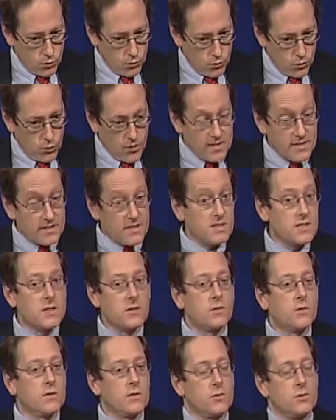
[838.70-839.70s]
What's the
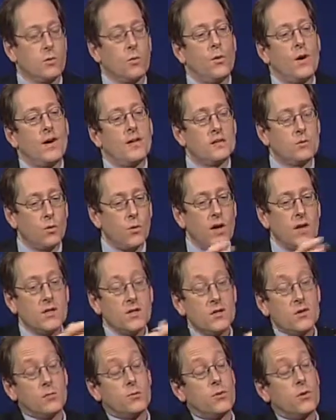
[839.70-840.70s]
secret to why is why
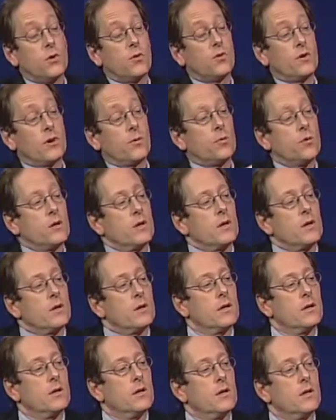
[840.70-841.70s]
is your program
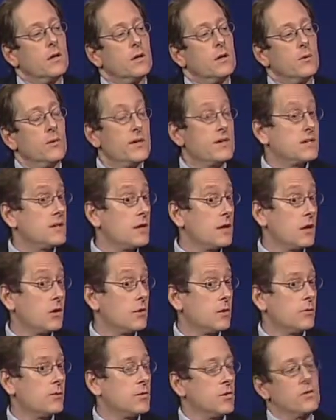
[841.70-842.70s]
working when say
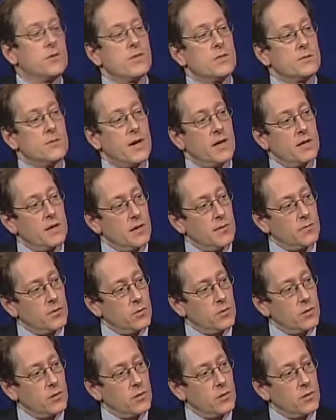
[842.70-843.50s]
other approaches might not be